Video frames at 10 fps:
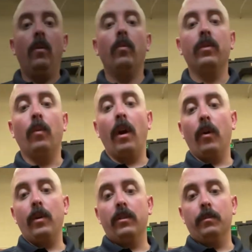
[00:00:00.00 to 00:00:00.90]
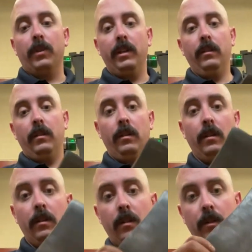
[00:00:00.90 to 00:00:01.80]
With the wire wheel complete,
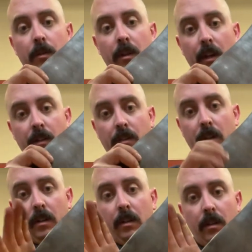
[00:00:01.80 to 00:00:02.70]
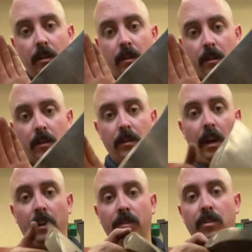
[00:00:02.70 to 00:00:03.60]
you can kind of see that this
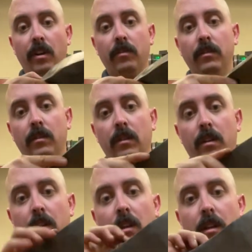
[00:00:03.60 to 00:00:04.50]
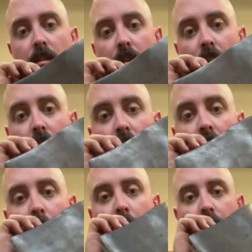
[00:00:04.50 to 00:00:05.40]
axe in general is in a
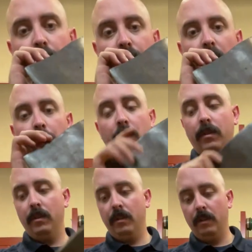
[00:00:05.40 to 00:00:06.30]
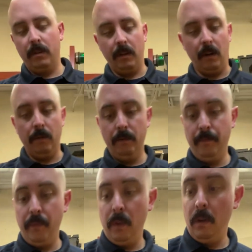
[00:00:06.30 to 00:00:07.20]
lot better shape. Now,
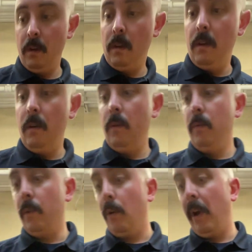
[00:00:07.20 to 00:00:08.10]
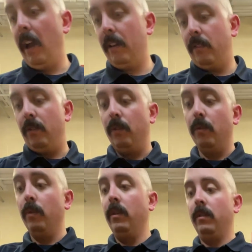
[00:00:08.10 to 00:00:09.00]
we go back to